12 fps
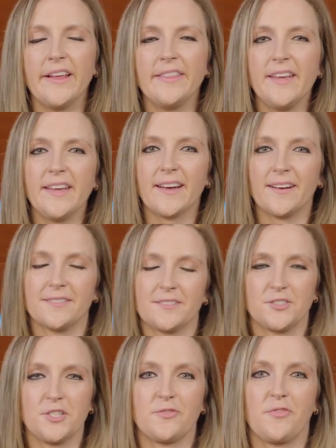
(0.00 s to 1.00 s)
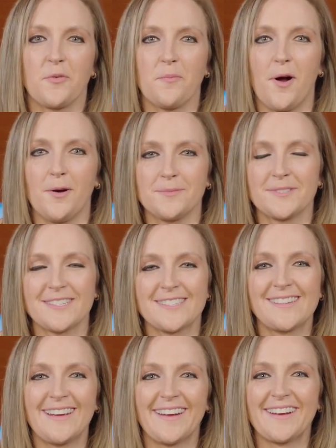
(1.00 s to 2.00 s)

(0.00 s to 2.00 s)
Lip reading: I think, just for moms listening,